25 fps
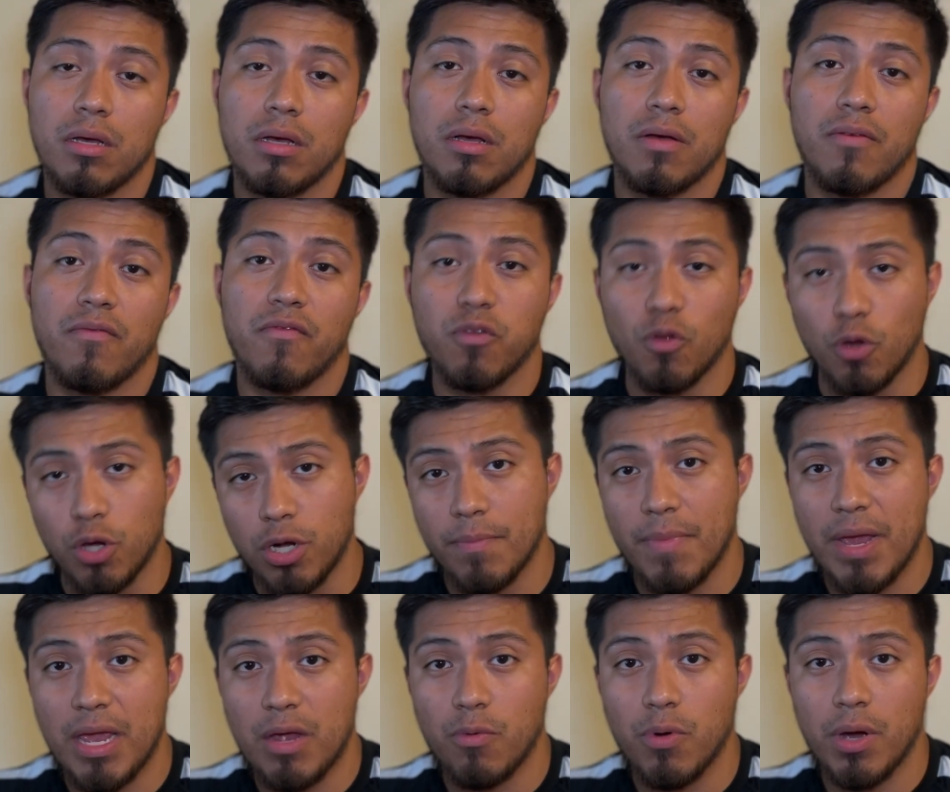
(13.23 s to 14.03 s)
Floyd
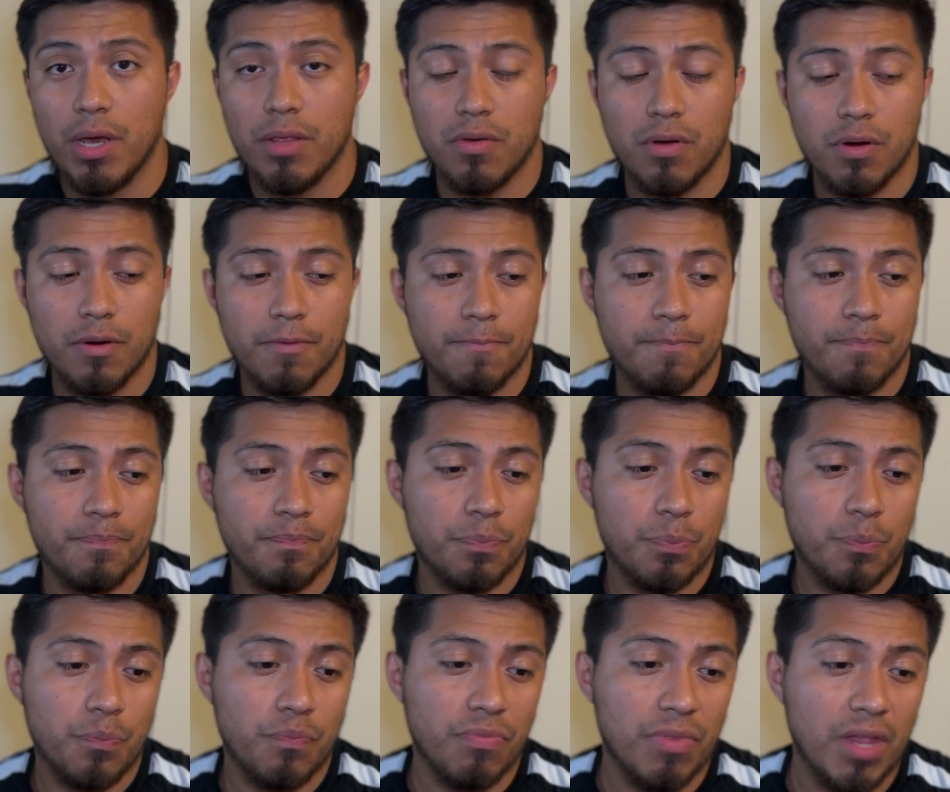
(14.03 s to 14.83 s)
Mayweather
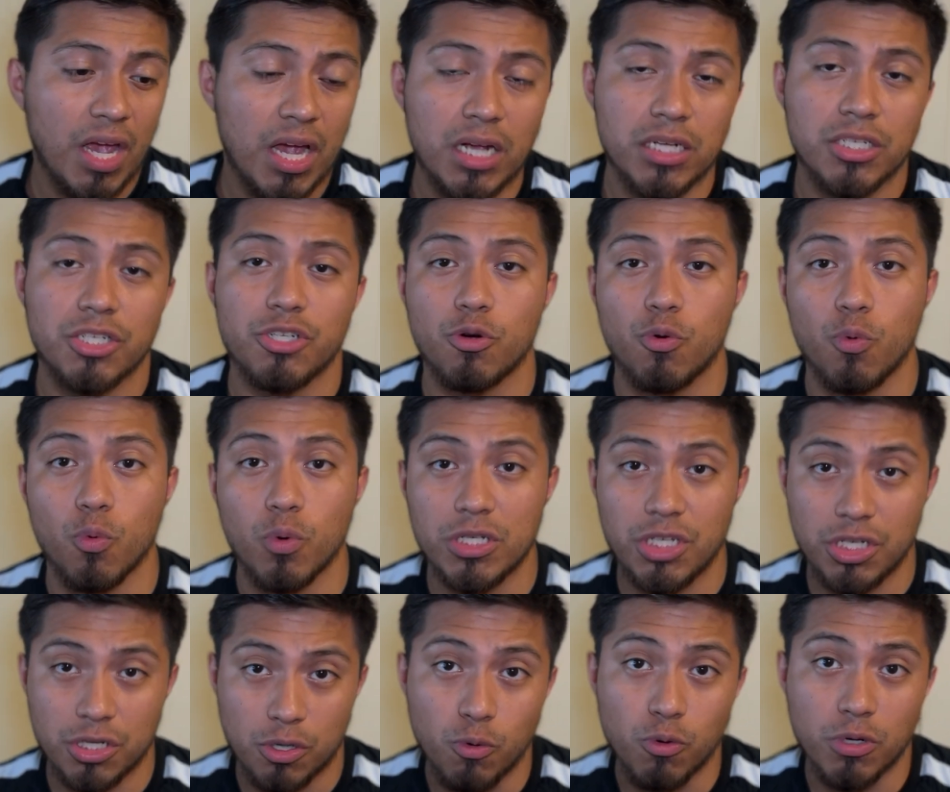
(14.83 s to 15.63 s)
and what
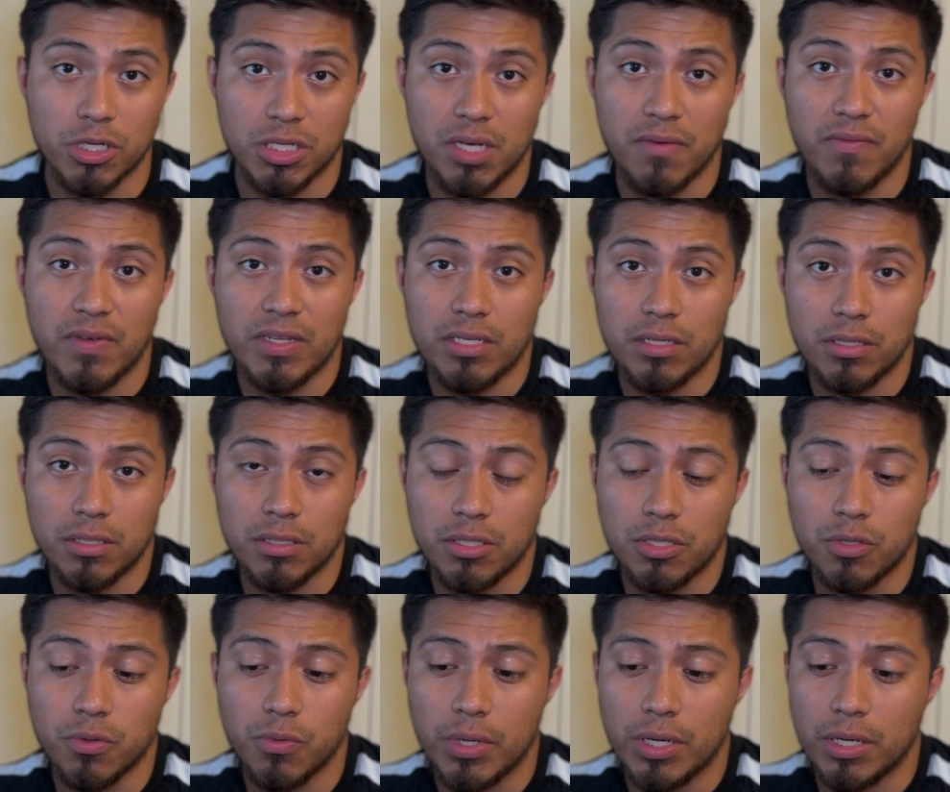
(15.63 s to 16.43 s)
Shakur Stevenson is
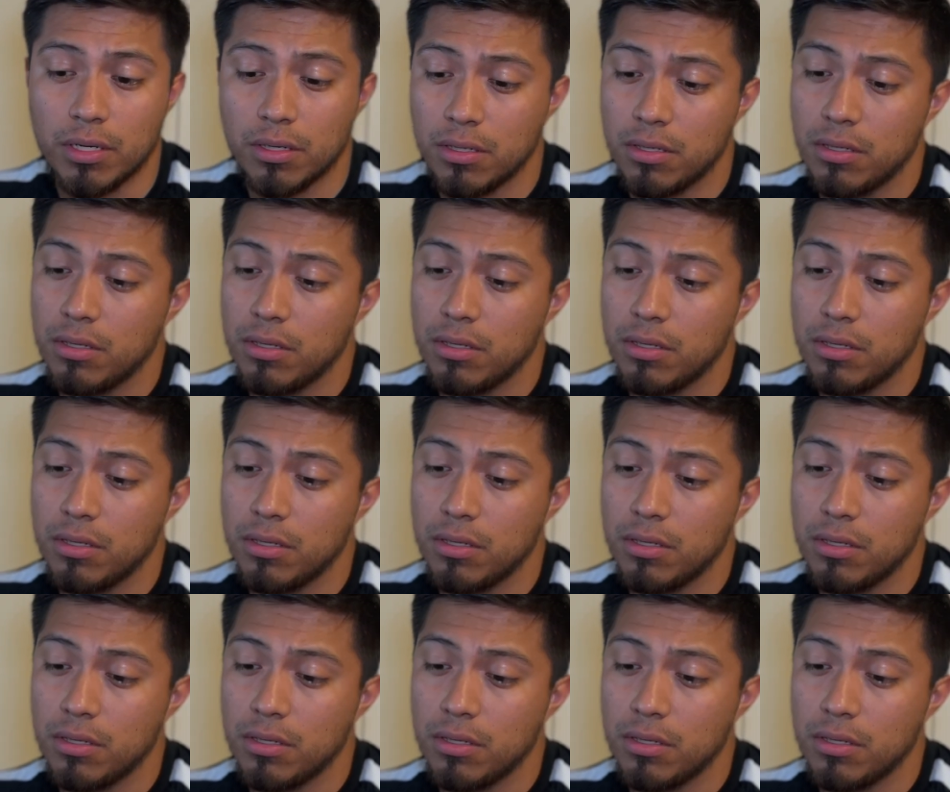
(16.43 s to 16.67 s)
doing.